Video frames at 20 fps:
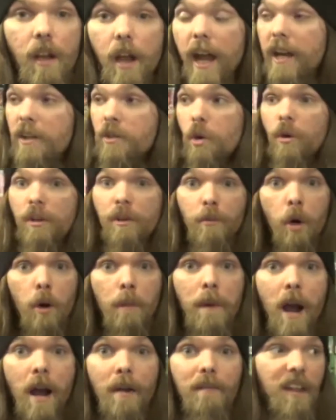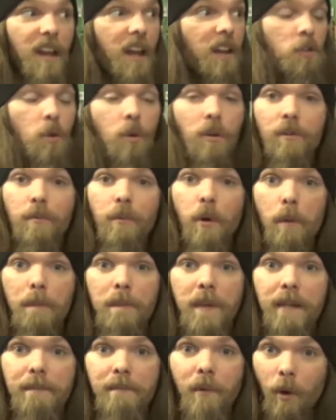Ignore the real problems, ignore the real
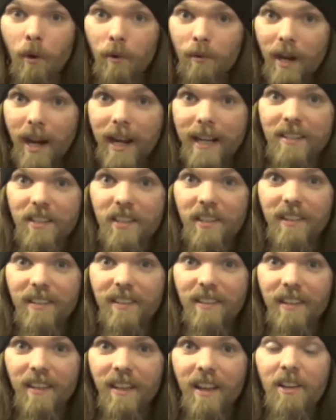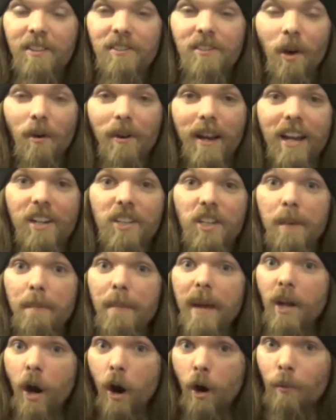people, right? Don't actually
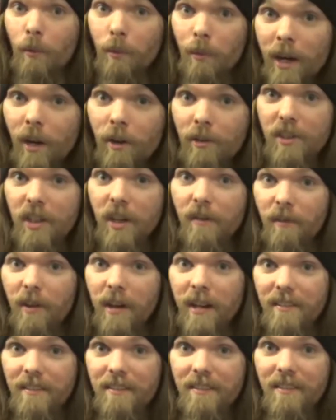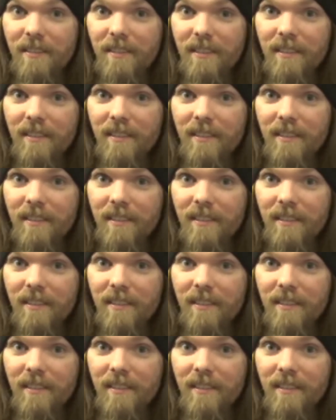make a real difference.